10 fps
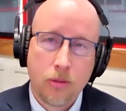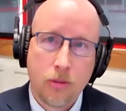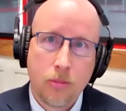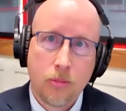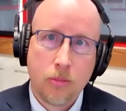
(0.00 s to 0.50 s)

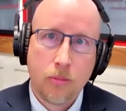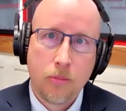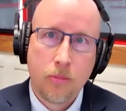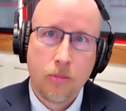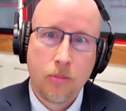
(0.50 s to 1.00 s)

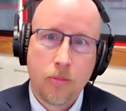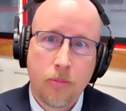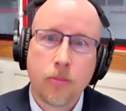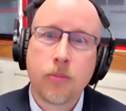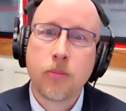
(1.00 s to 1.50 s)

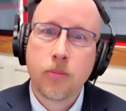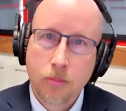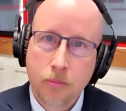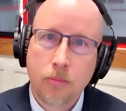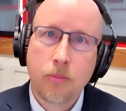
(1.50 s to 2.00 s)

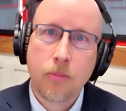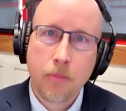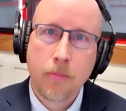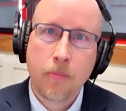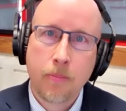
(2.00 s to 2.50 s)

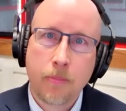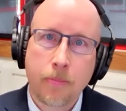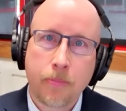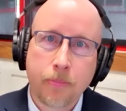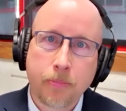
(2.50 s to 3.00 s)

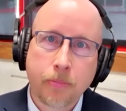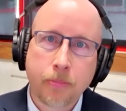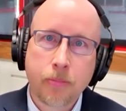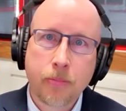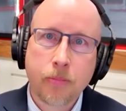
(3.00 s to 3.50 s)

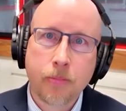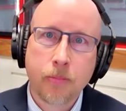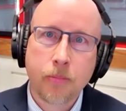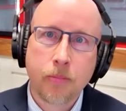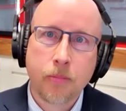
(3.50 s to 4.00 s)

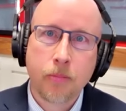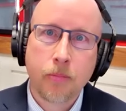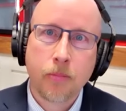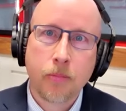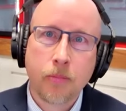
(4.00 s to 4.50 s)

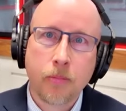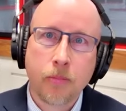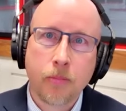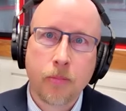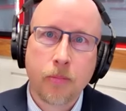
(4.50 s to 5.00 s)

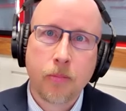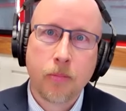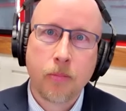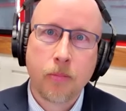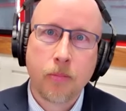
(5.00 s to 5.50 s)

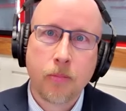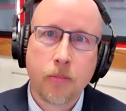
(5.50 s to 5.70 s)
(silent)